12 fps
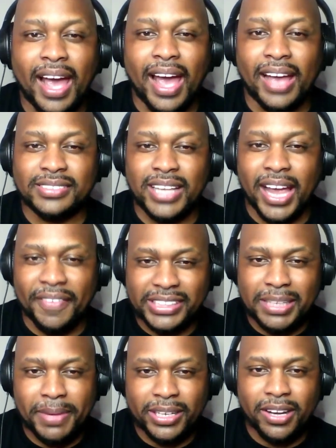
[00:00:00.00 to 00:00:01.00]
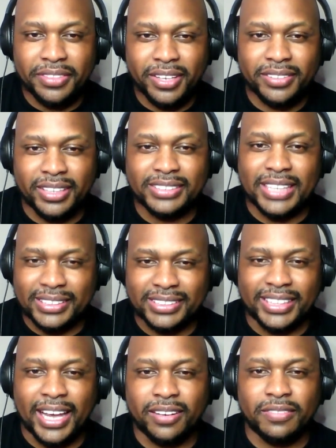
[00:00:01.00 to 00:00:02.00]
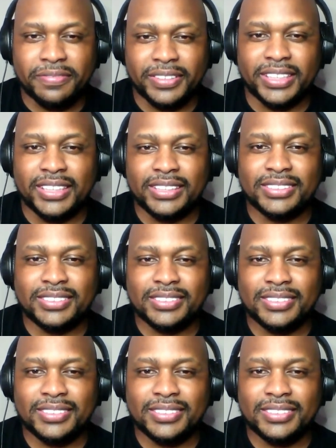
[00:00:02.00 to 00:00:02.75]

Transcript: as every time I go there, there's that Seattle freeze.